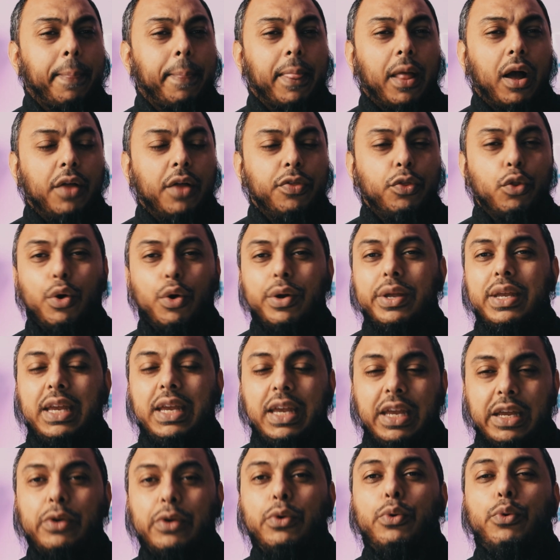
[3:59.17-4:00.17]
are not
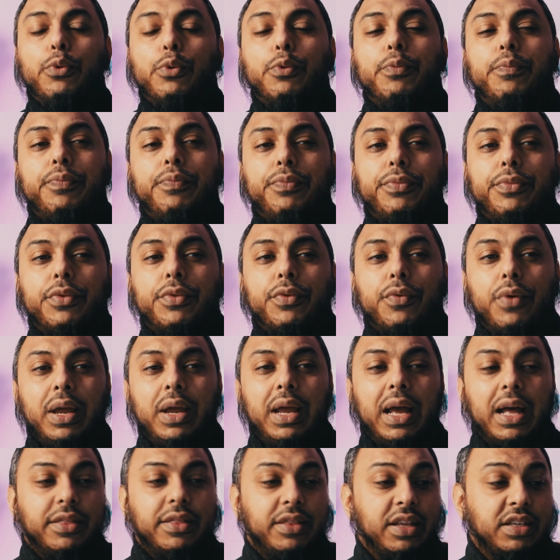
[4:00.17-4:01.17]
equal, right?
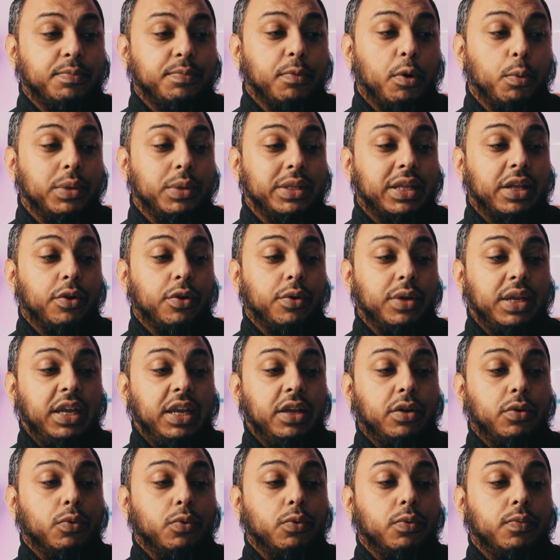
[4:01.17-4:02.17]
At this moment, they're not
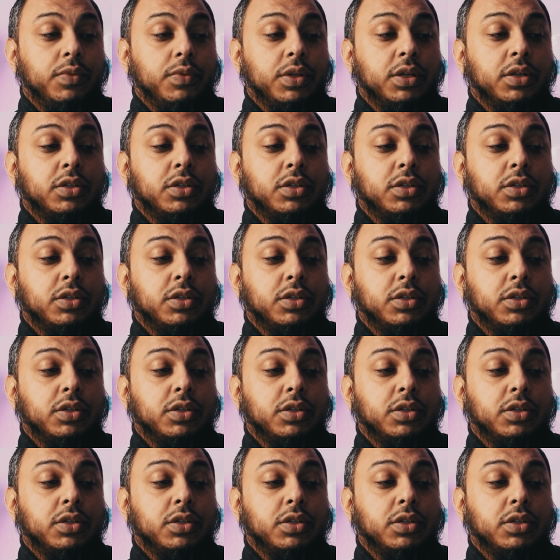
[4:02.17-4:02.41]
equal.